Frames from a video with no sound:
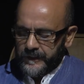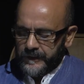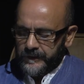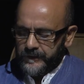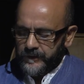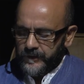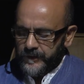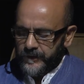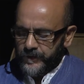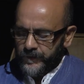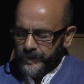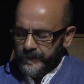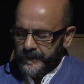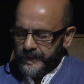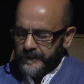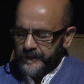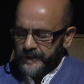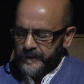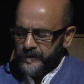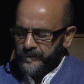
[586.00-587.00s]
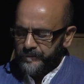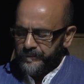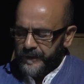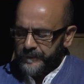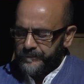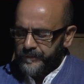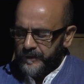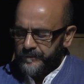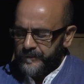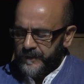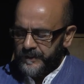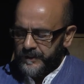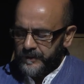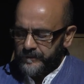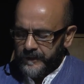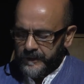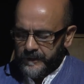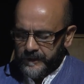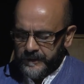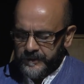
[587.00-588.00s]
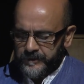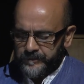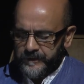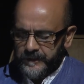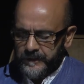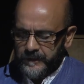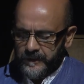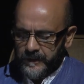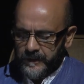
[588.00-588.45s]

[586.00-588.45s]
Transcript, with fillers: They are decorated in paper mache by Kashmiri